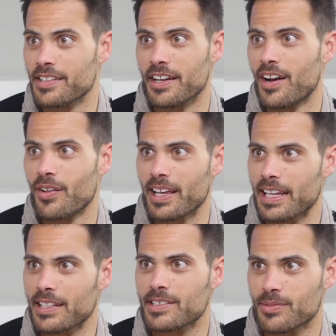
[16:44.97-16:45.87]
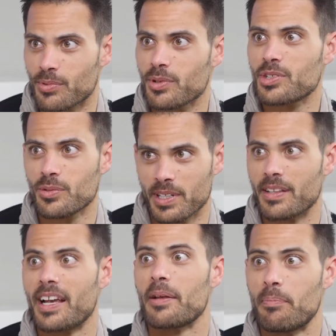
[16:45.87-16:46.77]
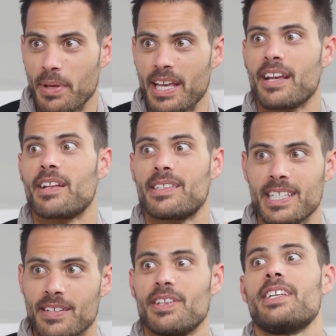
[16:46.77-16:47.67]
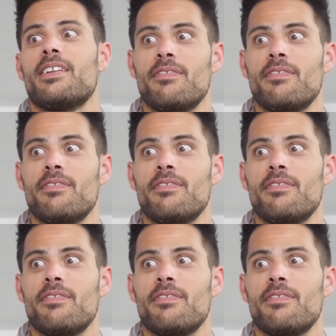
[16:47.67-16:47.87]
you know, like we're doing like big TV,